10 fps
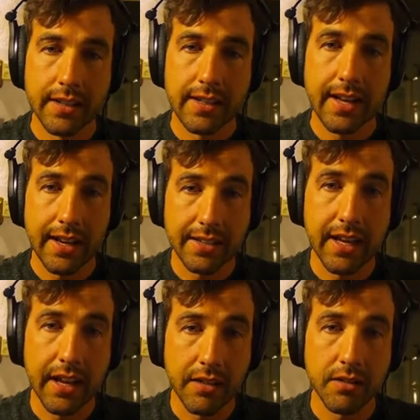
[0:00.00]
And
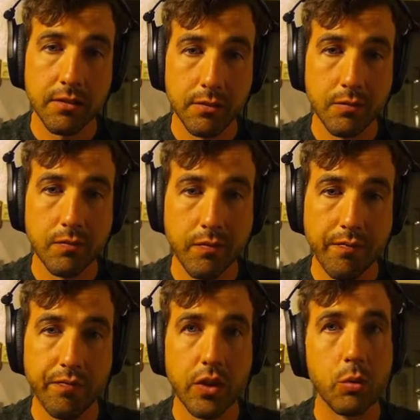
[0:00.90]
again,
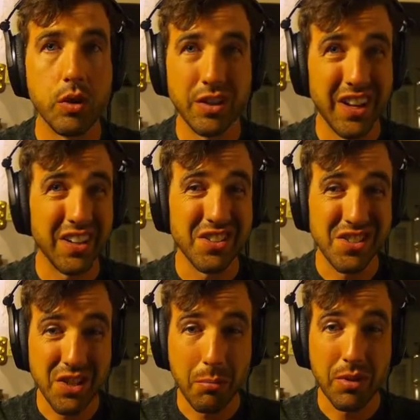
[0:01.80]
we're getting
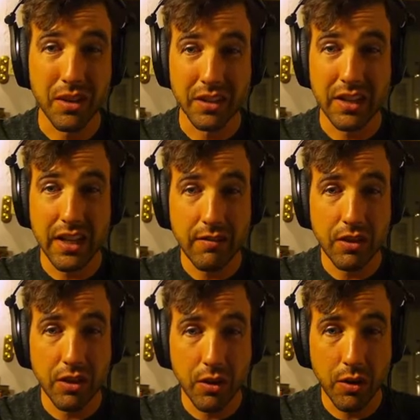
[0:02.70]
something, even
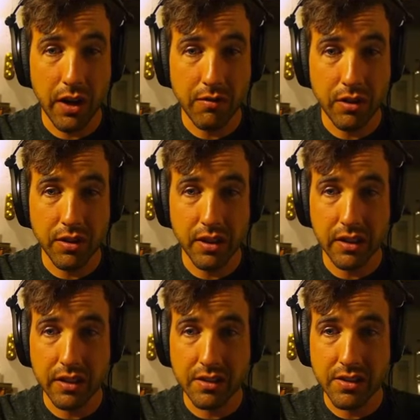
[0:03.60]
though everything
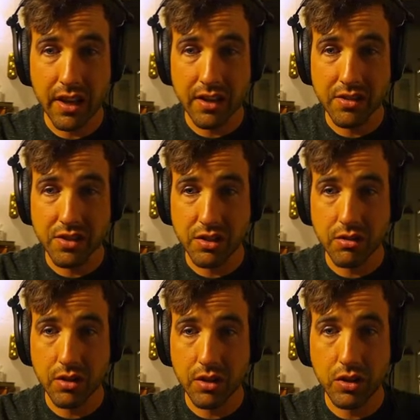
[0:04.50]
is at
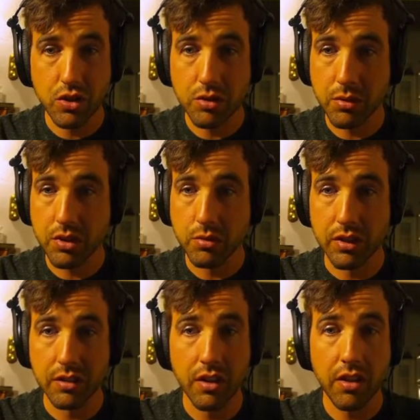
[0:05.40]
0 and it should be doing
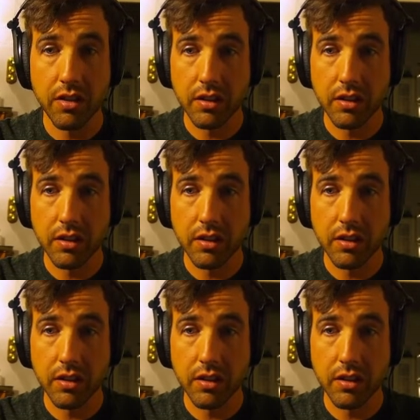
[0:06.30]
nothing.